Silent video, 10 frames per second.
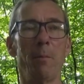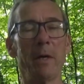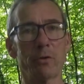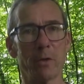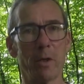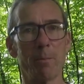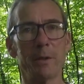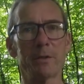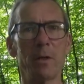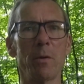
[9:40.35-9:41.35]
Make sure you don't
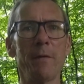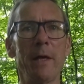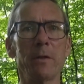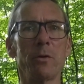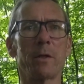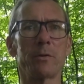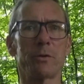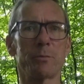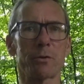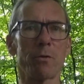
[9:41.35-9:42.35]
miss out on that. You could
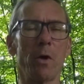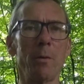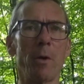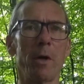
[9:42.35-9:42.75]
subscribe